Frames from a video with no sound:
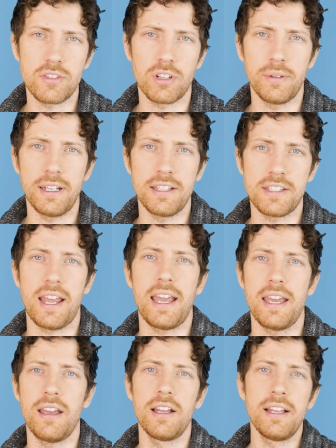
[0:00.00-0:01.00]
So it is
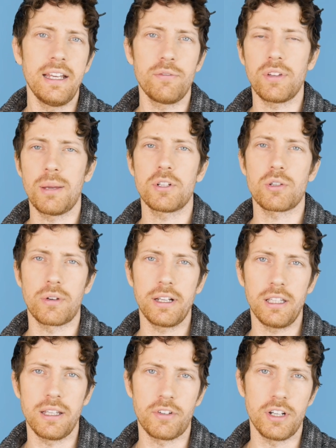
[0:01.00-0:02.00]
a inflammatory
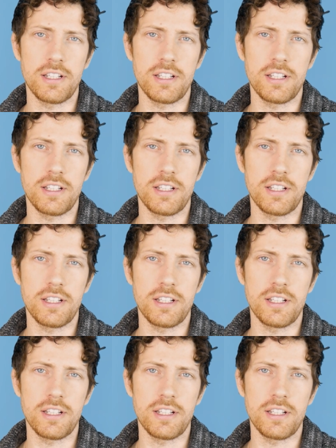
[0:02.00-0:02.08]
liver